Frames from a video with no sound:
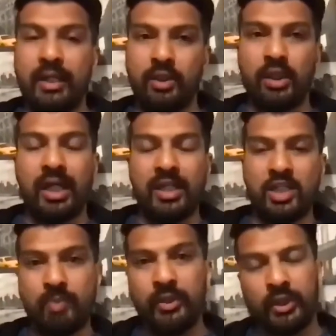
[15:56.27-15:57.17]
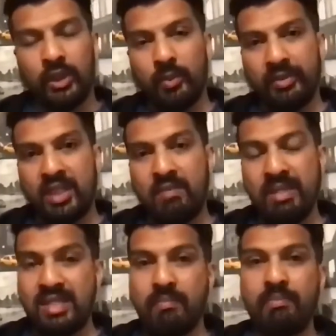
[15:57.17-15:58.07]
I spoke a lot with him
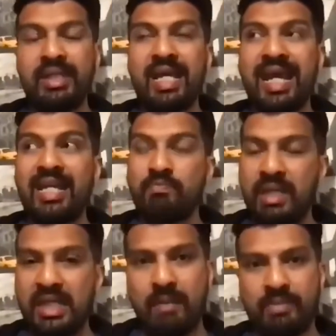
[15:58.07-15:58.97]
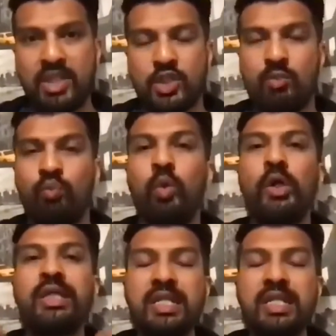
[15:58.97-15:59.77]
as somebody that had been in that position. What is